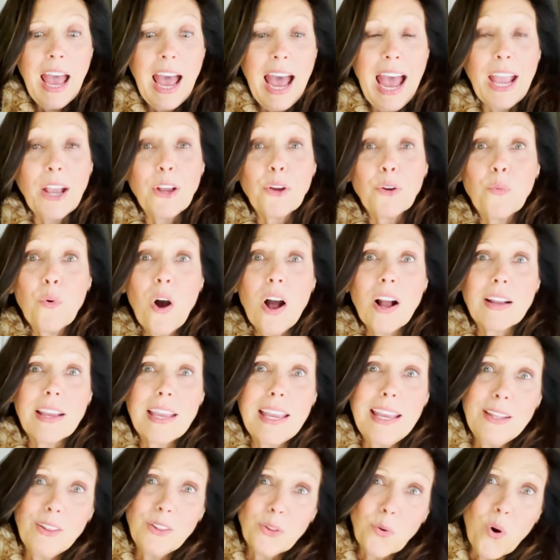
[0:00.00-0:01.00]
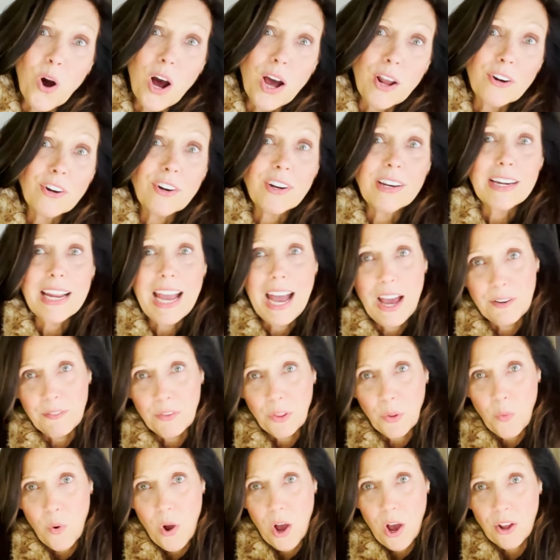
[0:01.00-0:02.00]
I could walk in the water and out of
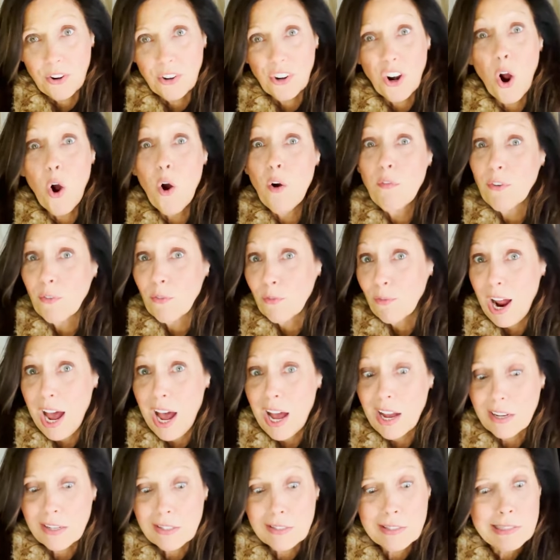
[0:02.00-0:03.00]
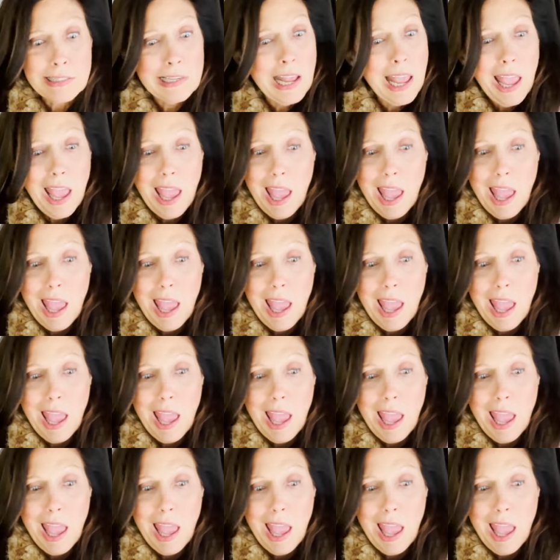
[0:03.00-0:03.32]
the water over rocks,